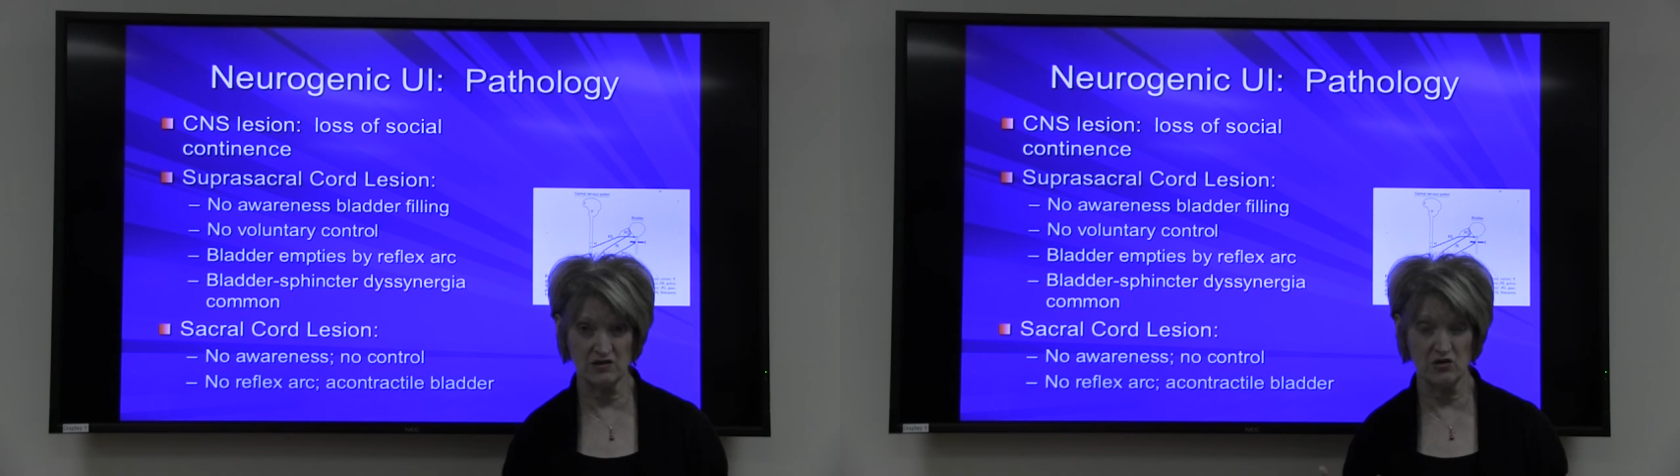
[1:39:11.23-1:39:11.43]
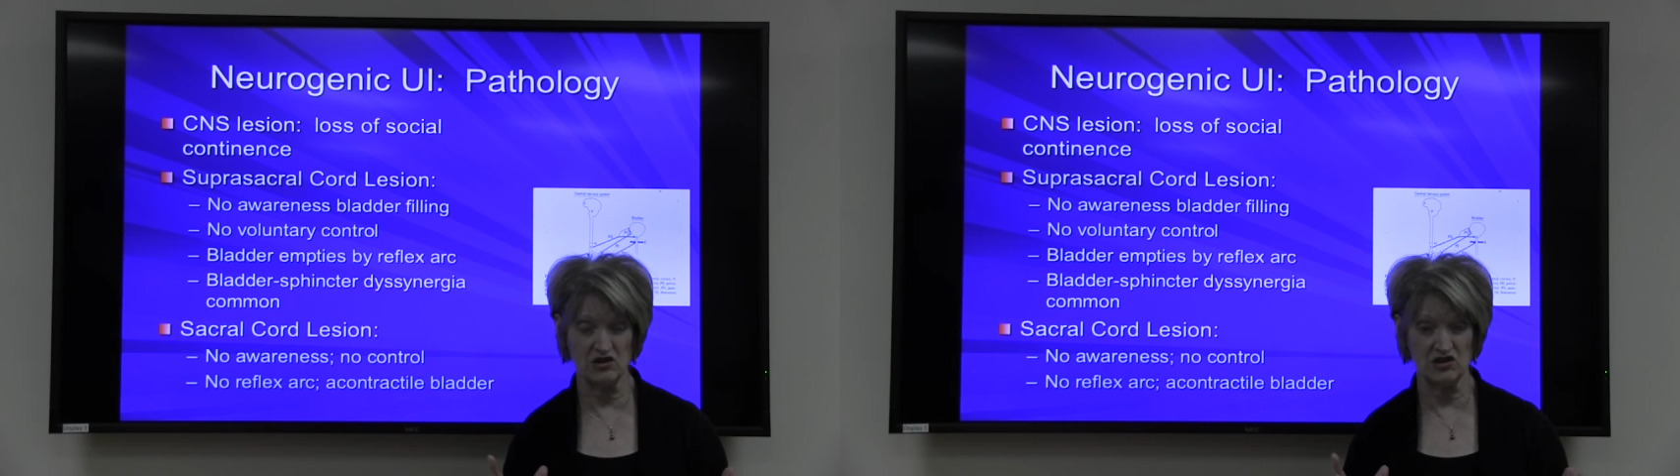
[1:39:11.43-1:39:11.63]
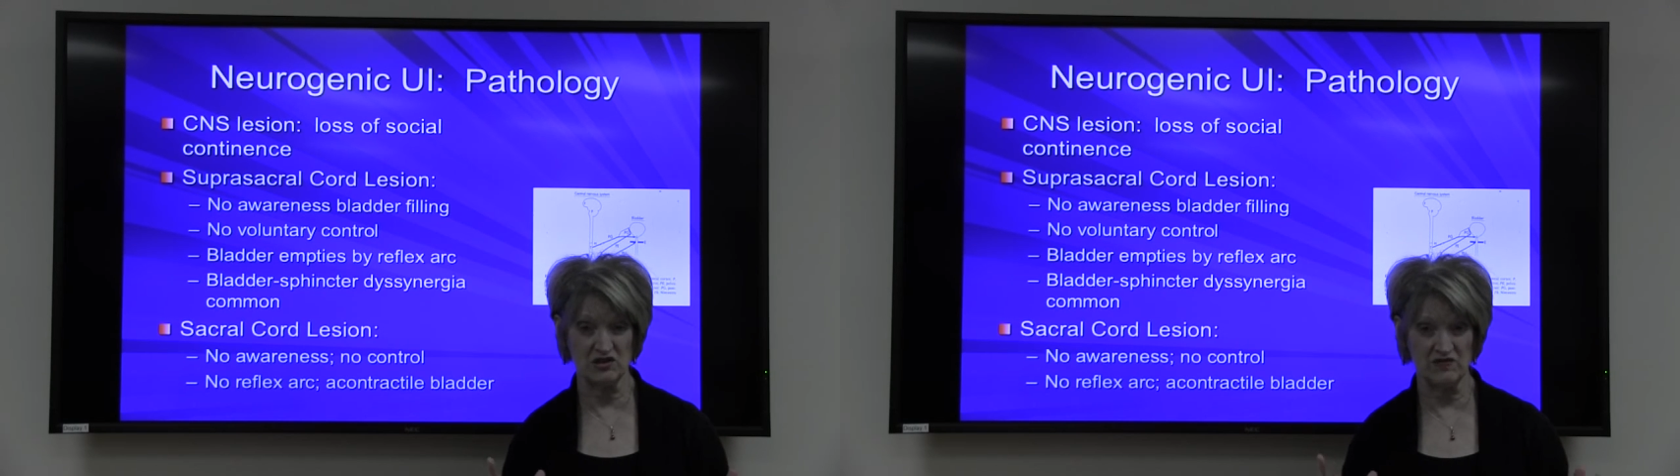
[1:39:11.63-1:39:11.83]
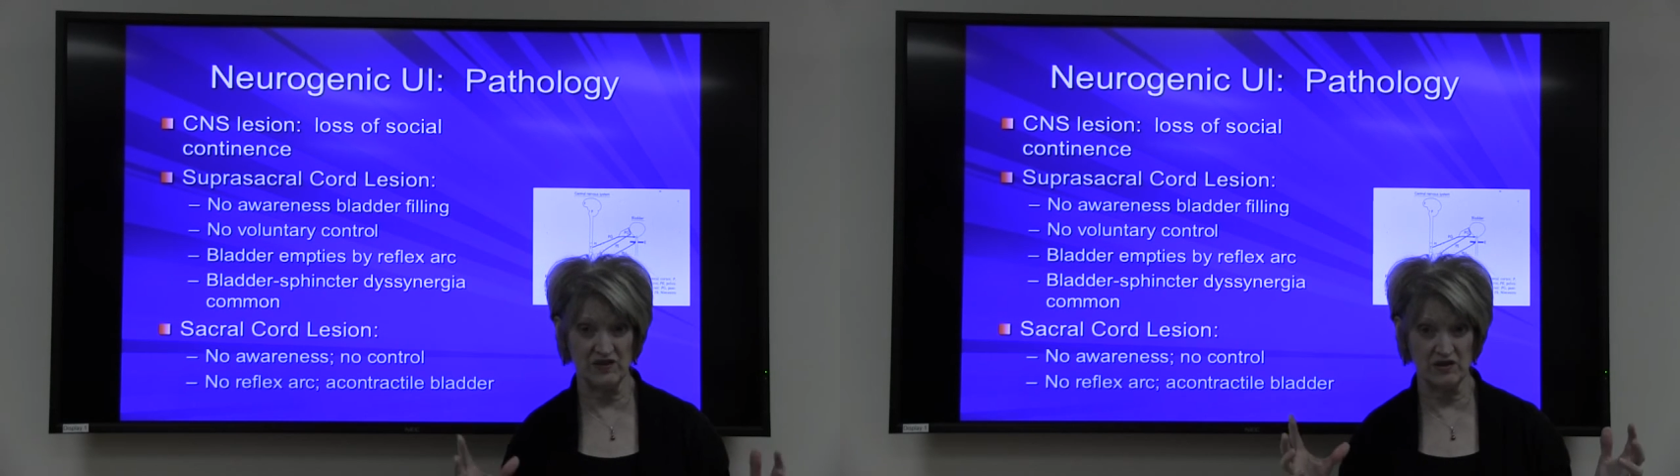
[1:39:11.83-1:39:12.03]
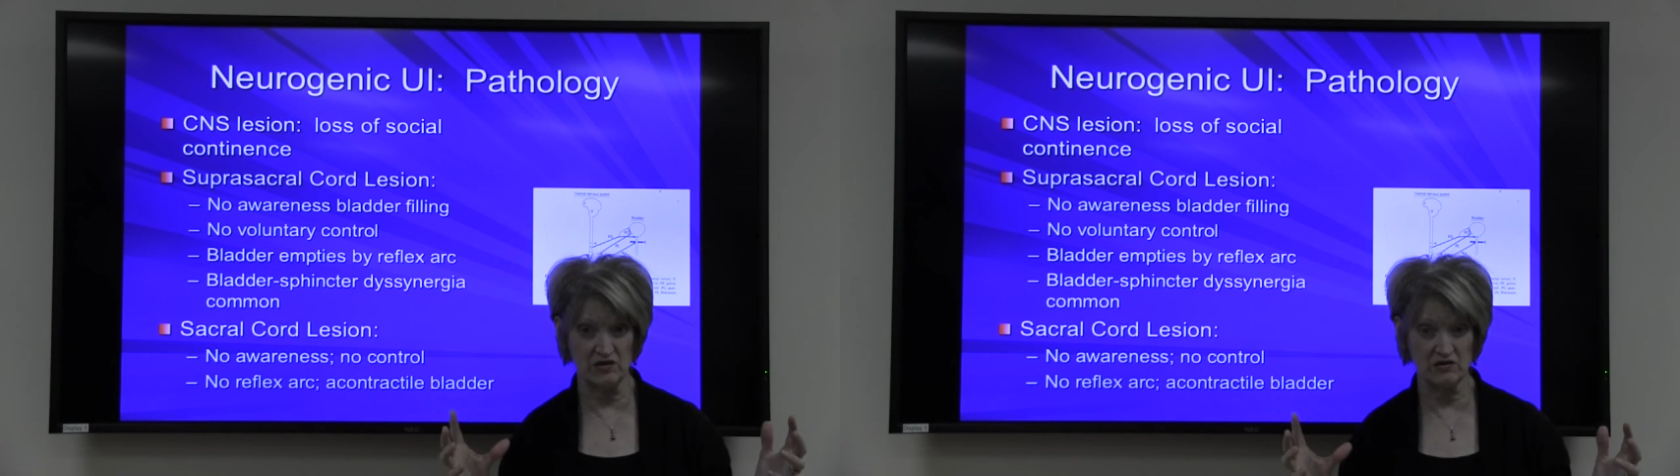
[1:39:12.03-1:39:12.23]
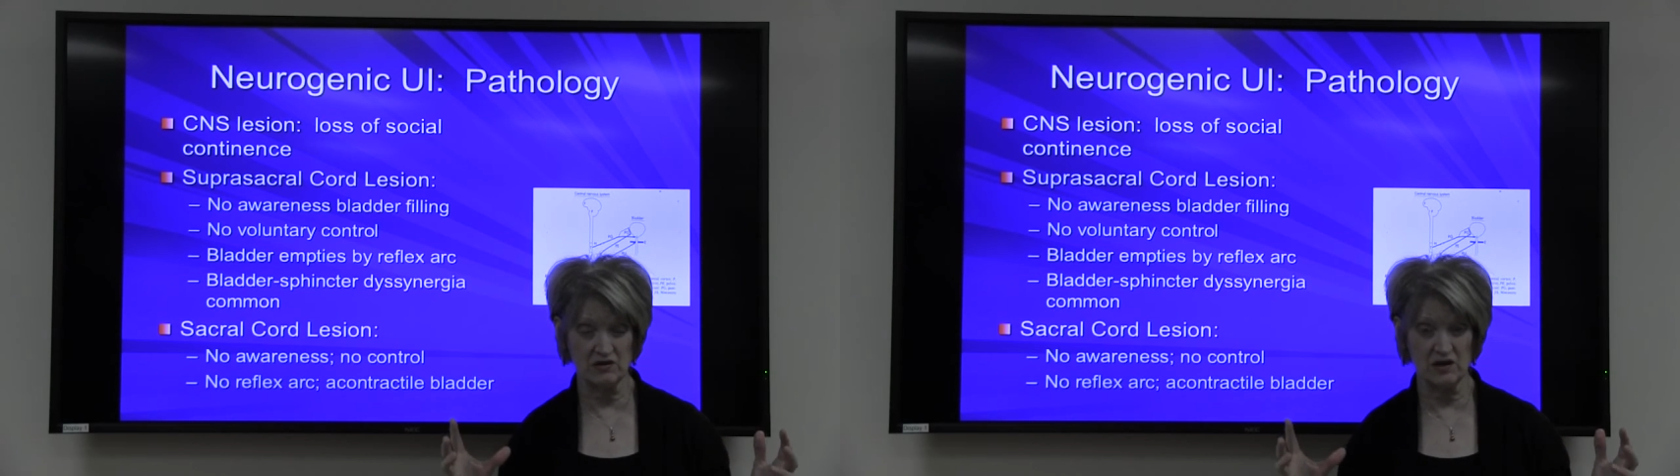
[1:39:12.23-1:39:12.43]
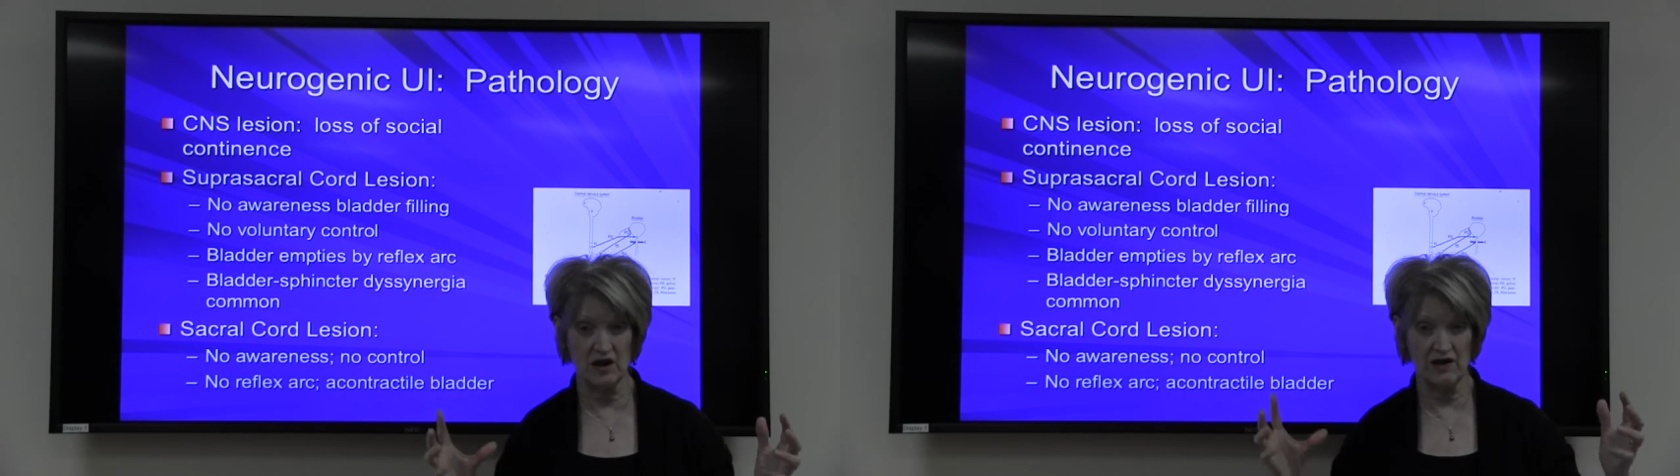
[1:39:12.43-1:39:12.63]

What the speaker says: so it just fills